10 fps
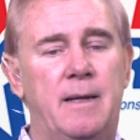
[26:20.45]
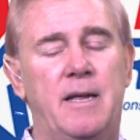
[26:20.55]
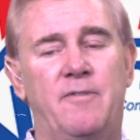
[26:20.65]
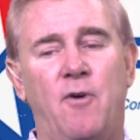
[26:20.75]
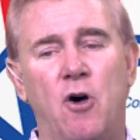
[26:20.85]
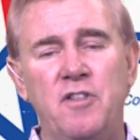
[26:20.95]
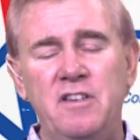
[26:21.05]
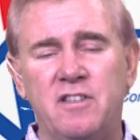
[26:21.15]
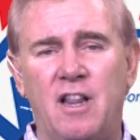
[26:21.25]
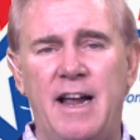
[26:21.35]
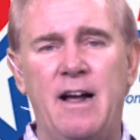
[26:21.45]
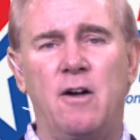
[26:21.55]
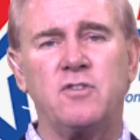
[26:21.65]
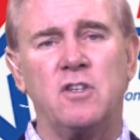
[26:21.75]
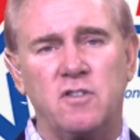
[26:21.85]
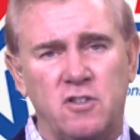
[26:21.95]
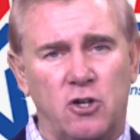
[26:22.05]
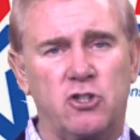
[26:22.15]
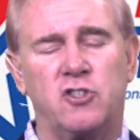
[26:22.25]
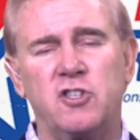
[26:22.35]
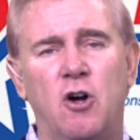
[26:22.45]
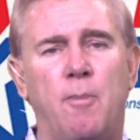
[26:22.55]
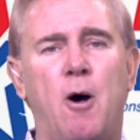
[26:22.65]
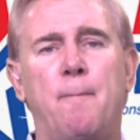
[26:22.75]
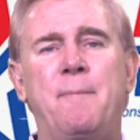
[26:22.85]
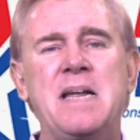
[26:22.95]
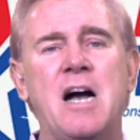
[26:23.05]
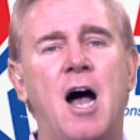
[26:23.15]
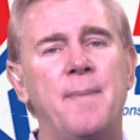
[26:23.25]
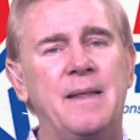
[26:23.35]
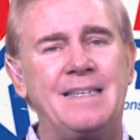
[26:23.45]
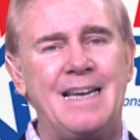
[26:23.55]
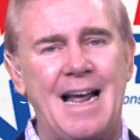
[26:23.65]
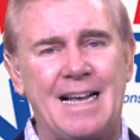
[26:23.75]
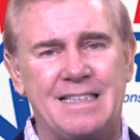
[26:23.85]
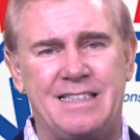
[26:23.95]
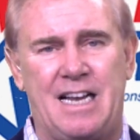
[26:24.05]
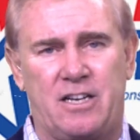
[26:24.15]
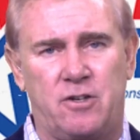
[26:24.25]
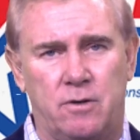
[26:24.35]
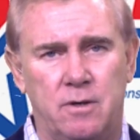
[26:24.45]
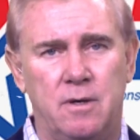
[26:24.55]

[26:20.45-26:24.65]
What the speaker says: if all these layoffs start to snowball beyond the tech sector,